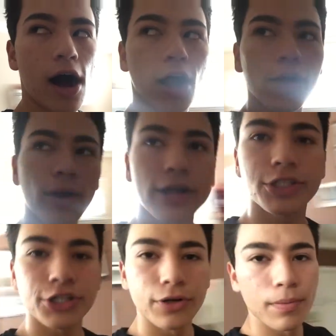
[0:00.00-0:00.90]
all
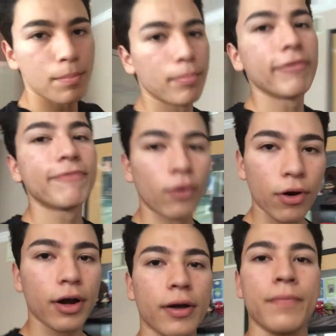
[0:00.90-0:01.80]
around you
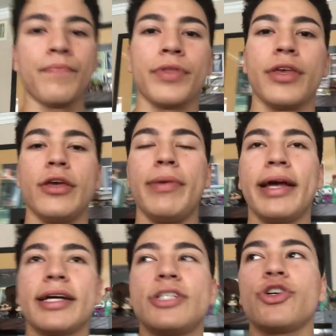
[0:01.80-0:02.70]
before you make a